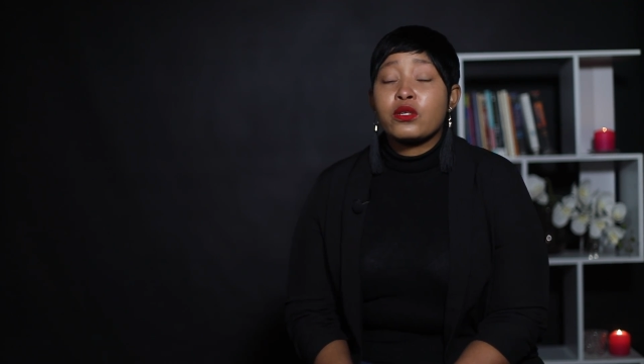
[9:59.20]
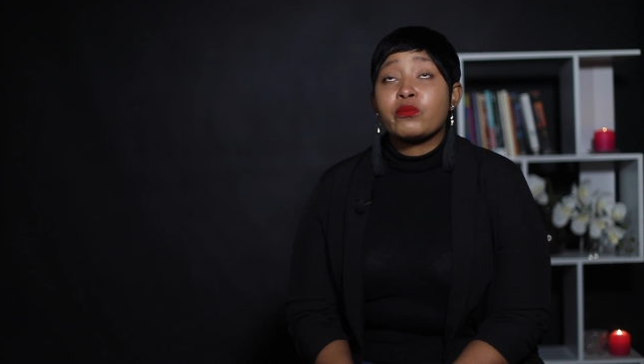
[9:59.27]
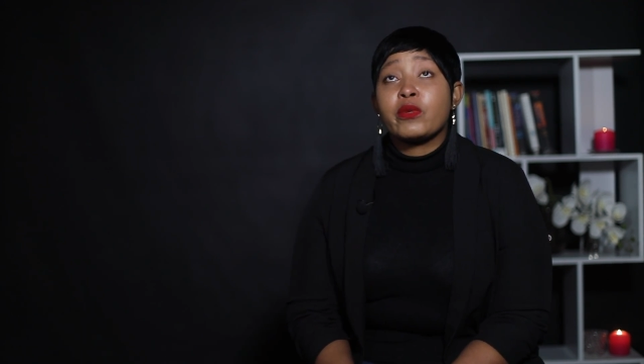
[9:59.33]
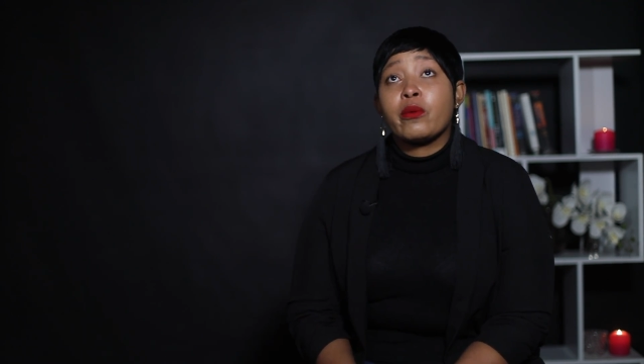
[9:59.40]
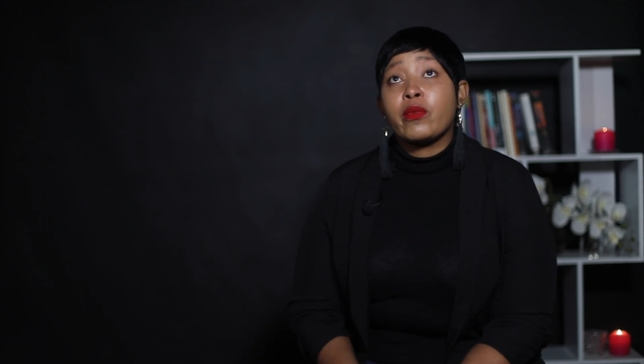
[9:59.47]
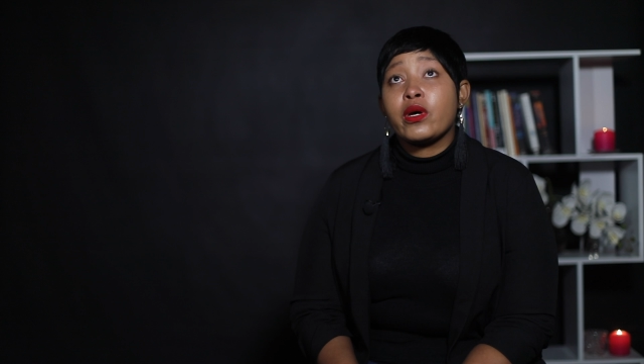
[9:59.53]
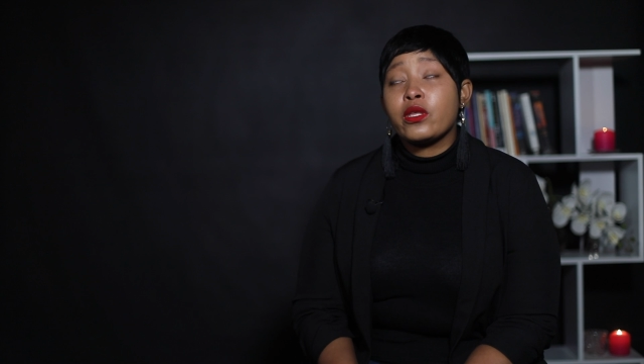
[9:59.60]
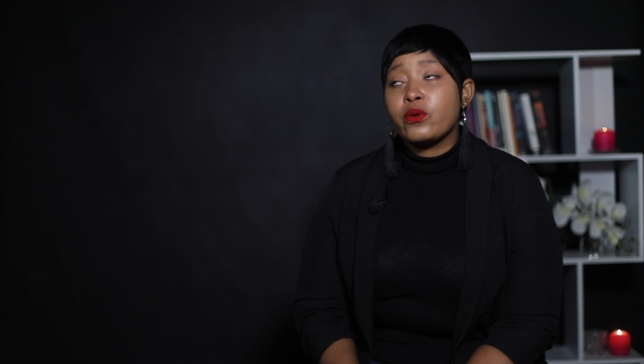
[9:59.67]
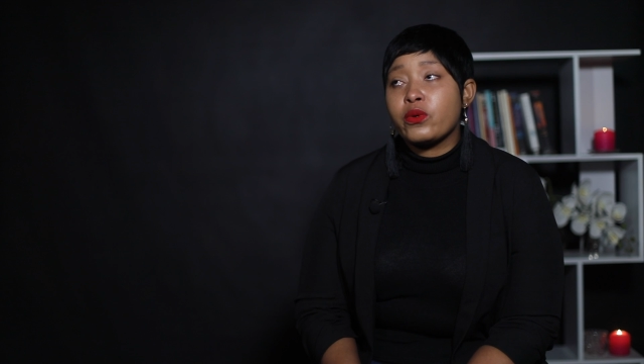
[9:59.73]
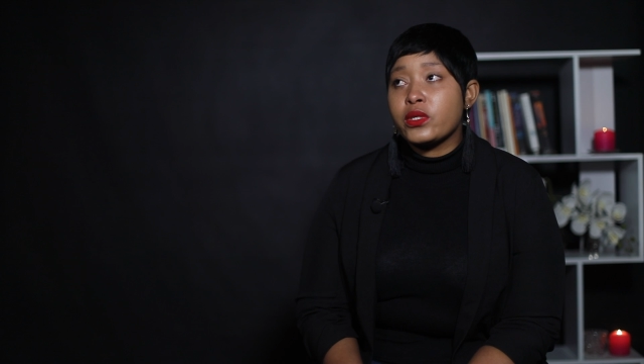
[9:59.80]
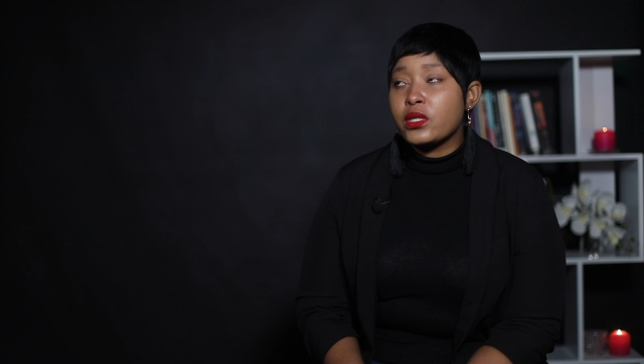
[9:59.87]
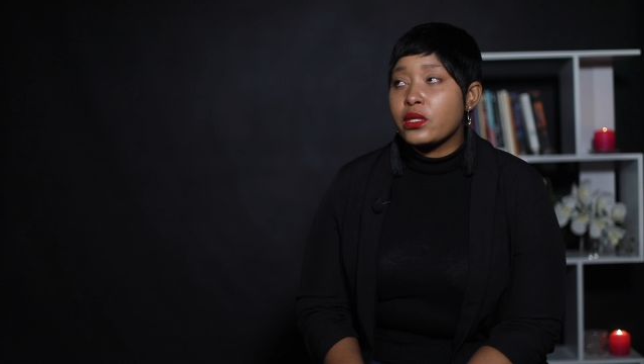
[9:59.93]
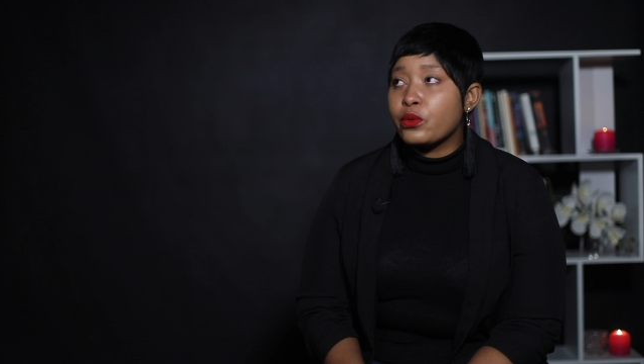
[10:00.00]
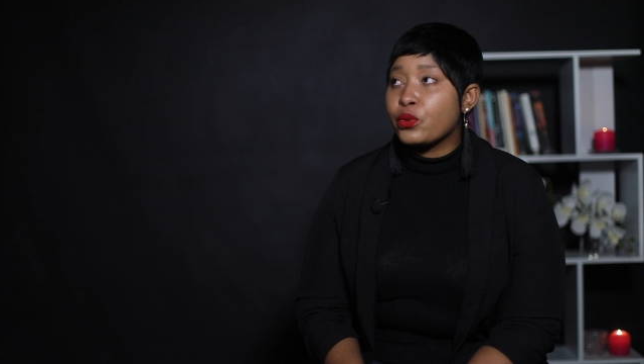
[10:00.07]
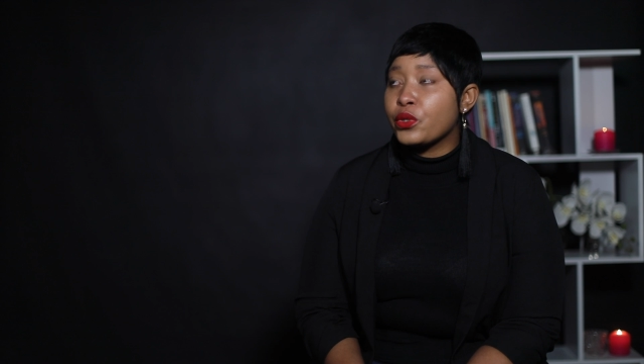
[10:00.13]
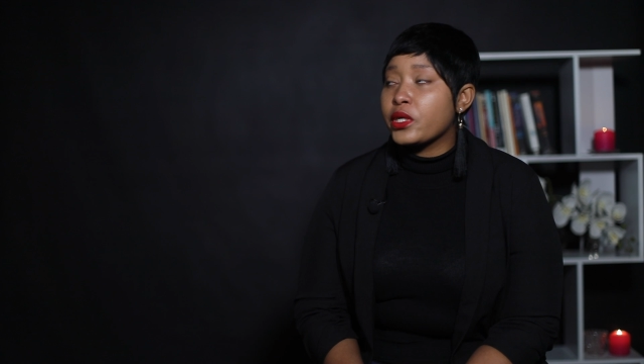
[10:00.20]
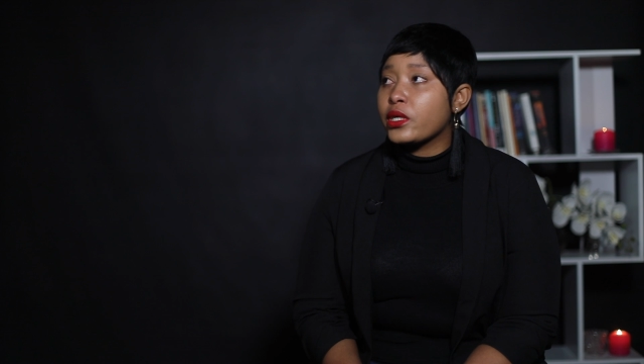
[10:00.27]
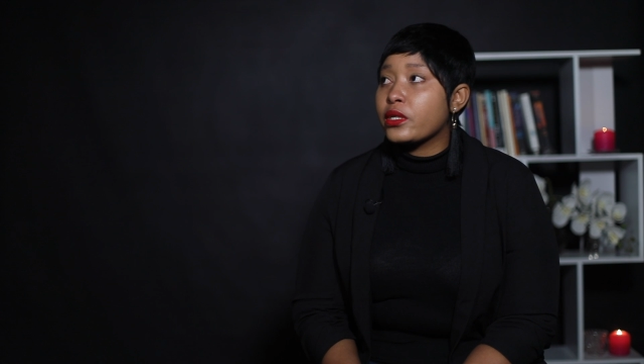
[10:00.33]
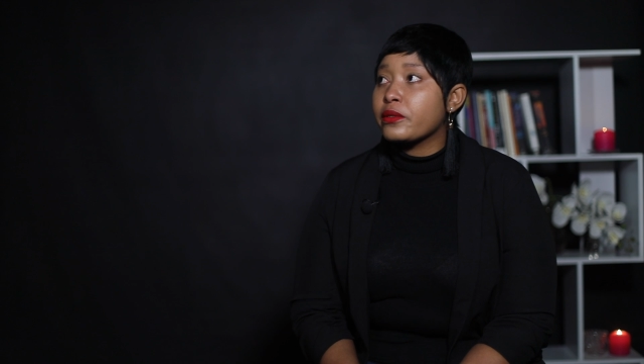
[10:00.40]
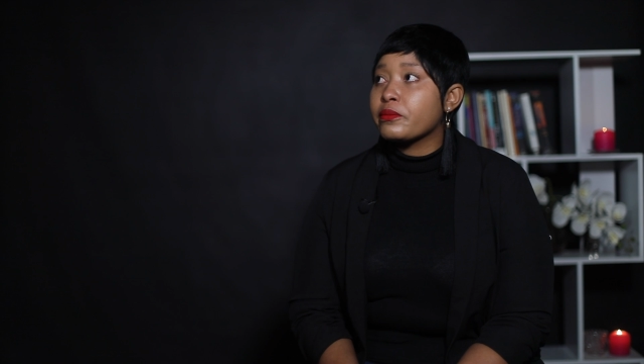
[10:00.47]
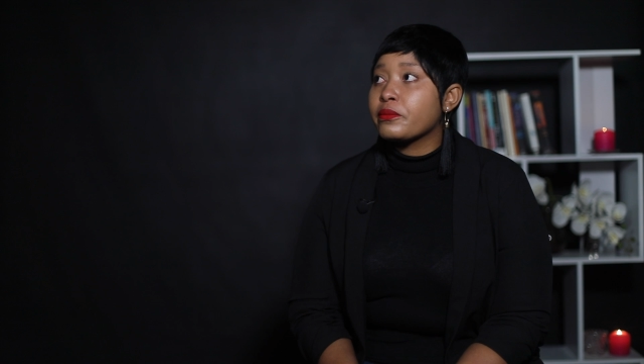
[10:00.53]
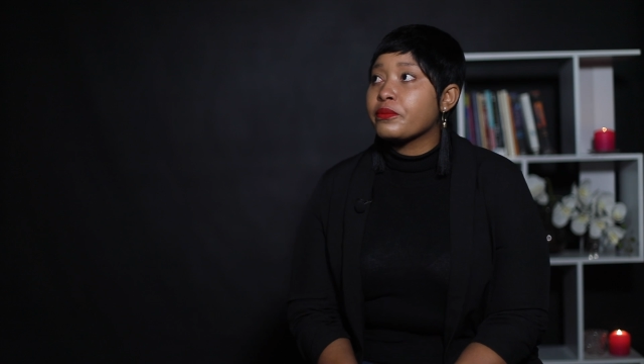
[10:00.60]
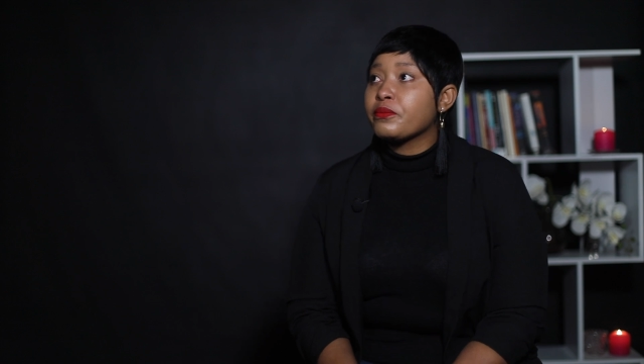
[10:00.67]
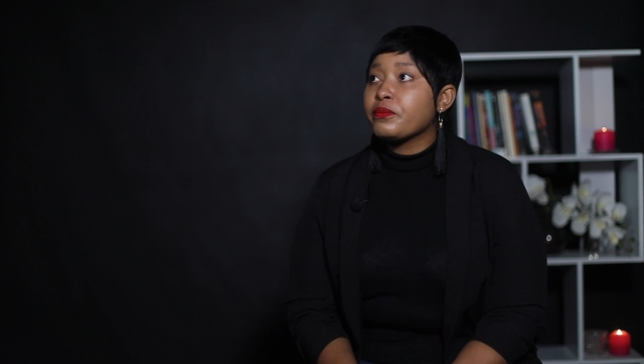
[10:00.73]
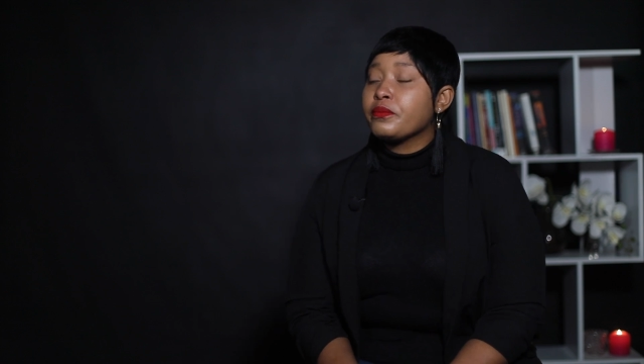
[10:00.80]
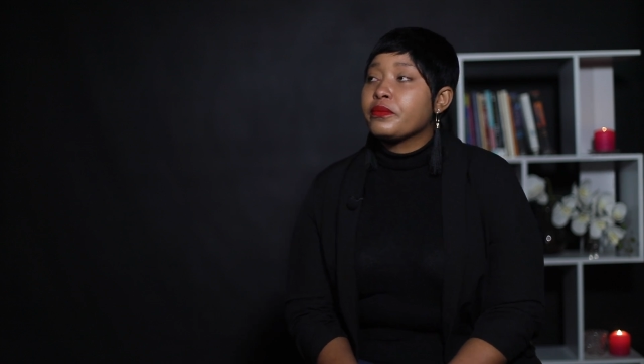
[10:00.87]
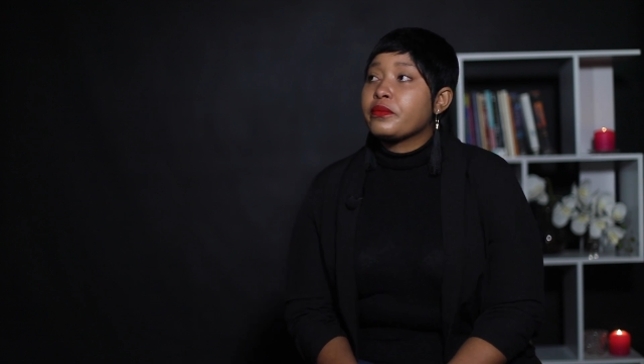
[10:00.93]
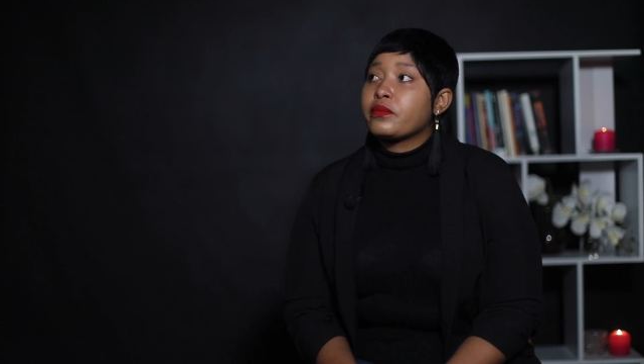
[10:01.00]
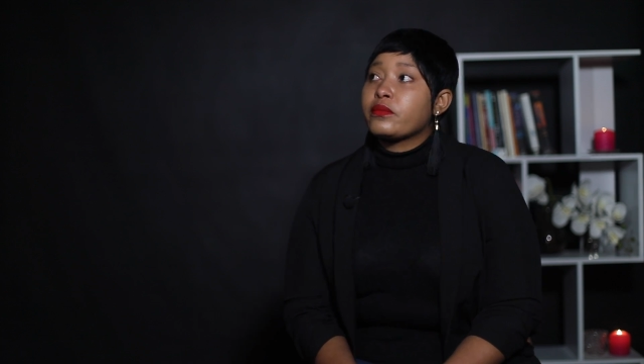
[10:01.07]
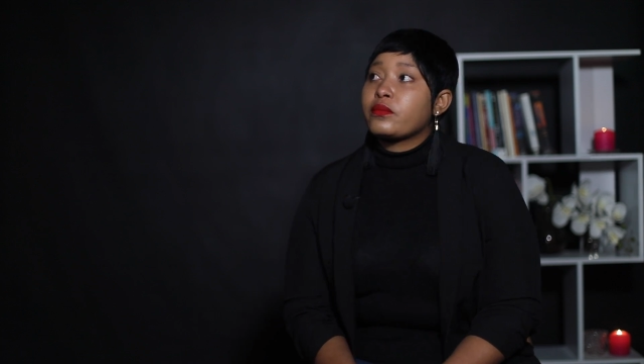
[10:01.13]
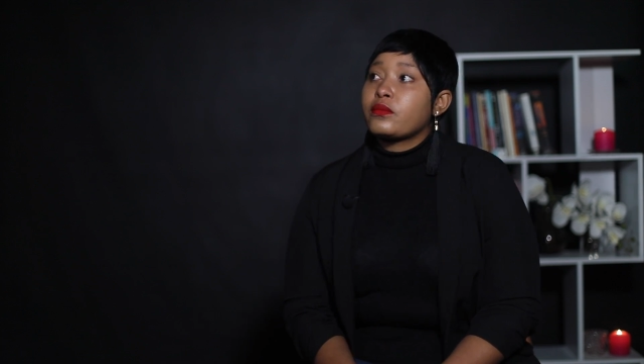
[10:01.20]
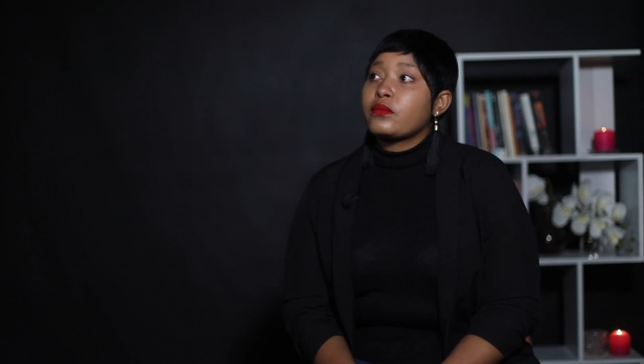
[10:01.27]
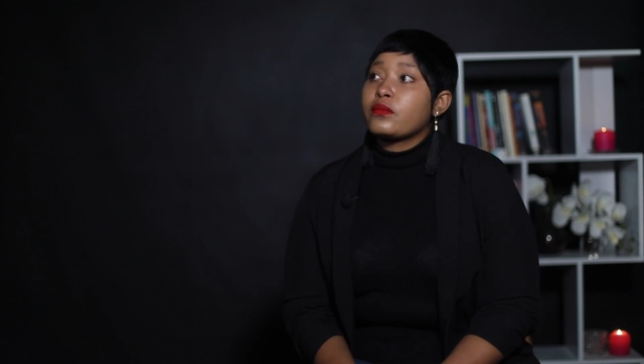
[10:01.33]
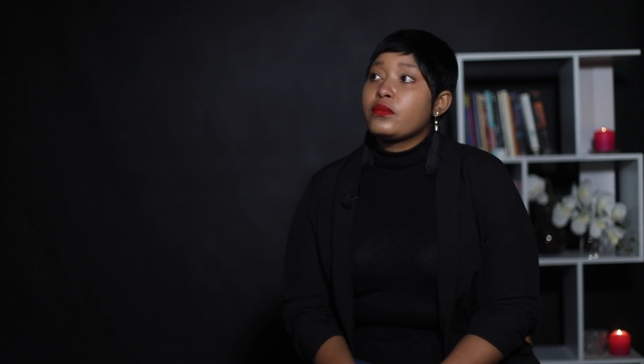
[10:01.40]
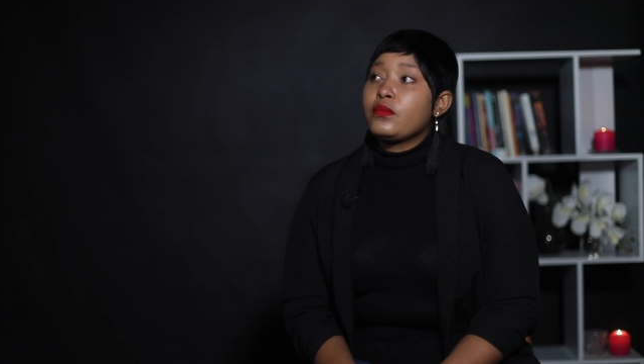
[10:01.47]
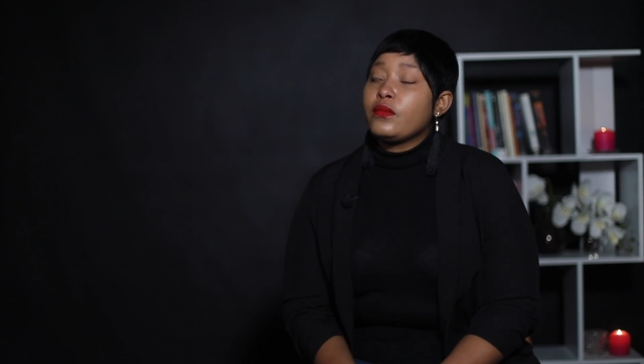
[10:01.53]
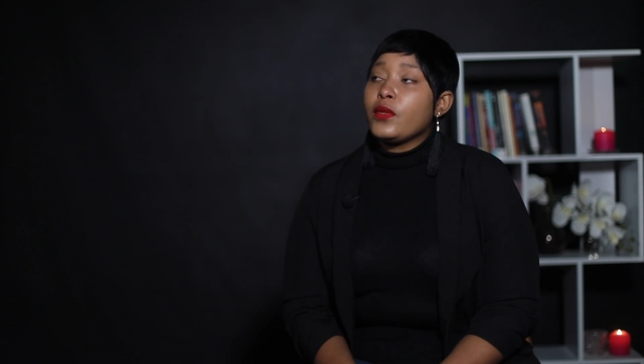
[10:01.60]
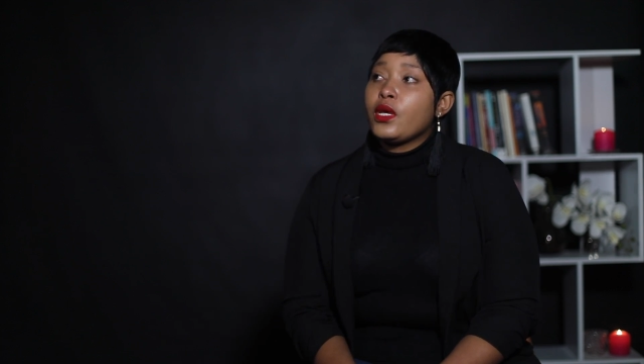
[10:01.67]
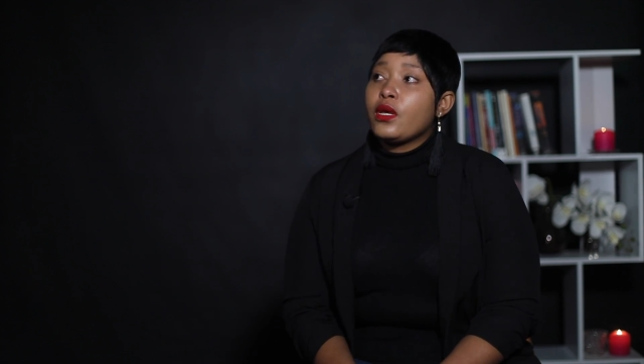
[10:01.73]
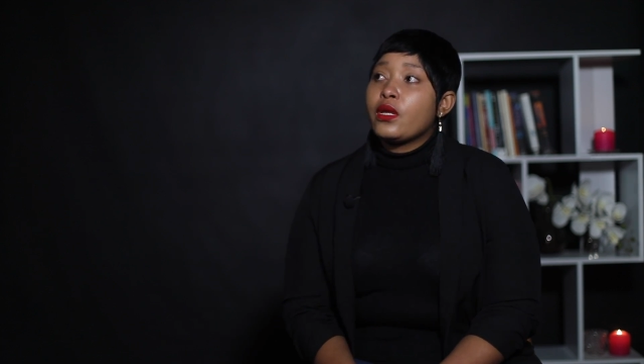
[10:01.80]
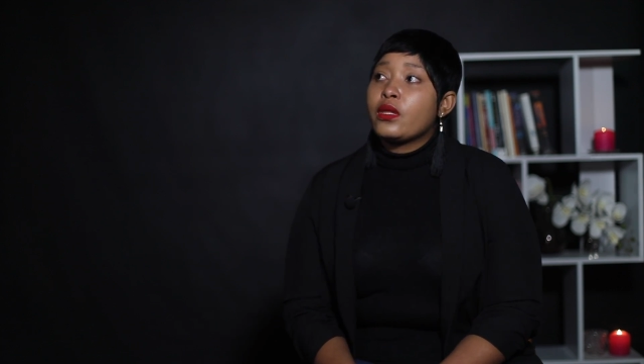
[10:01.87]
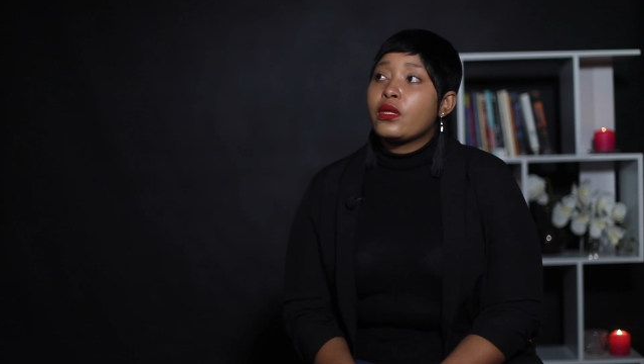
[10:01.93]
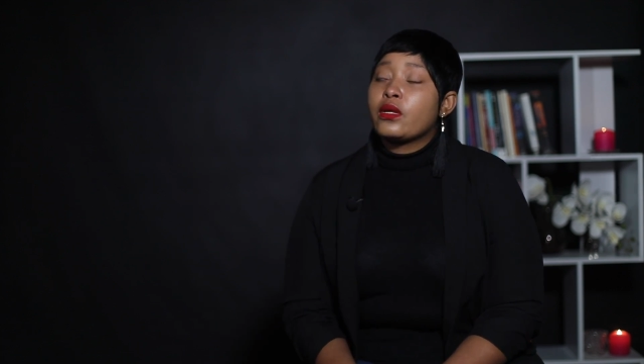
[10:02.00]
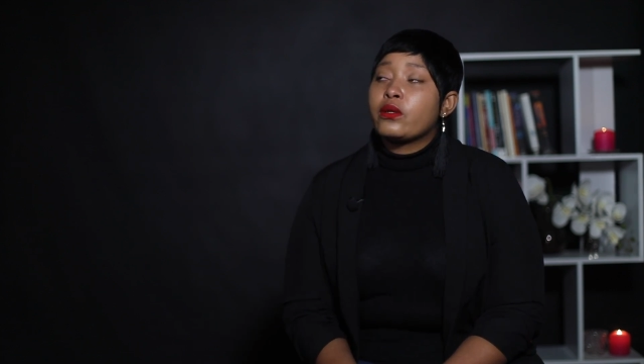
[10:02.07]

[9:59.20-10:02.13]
my mother was at work and